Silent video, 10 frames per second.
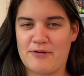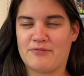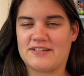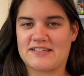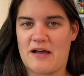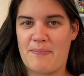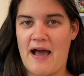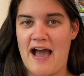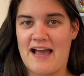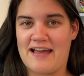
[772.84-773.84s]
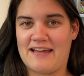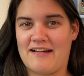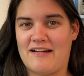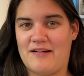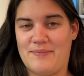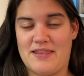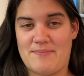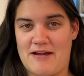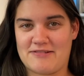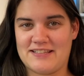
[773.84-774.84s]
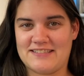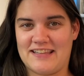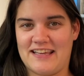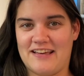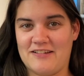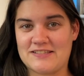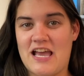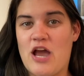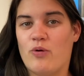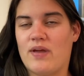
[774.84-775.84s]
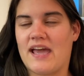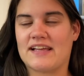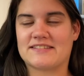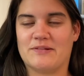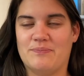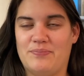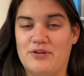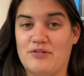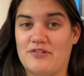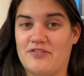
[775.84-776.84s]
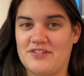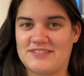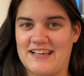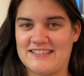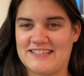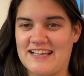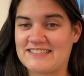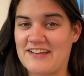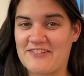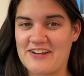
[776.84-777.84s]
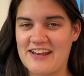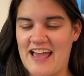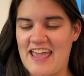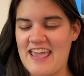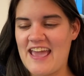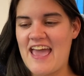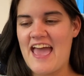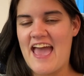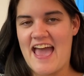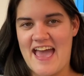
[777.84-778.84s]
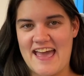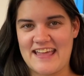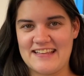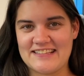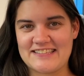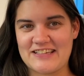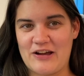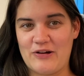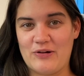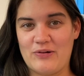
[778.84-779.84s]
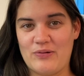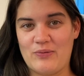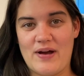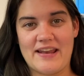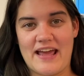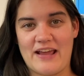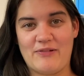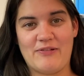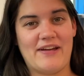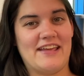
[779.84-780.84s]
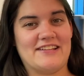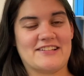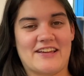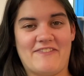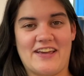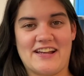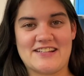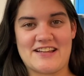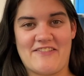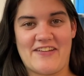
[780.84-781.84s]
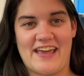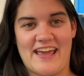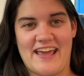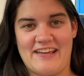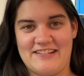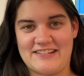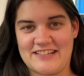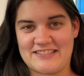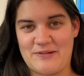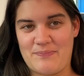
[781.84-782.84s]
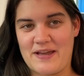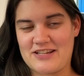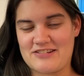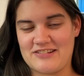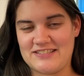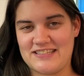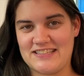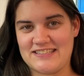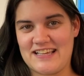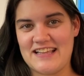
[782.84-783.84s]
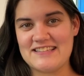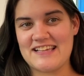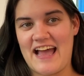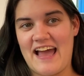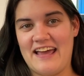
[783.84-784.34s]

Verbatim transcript: was up high um, in the mountains on the hills, we had some beautiful sunsets every night. And so one night we went and took advantage of it and took some pictures in the sunset.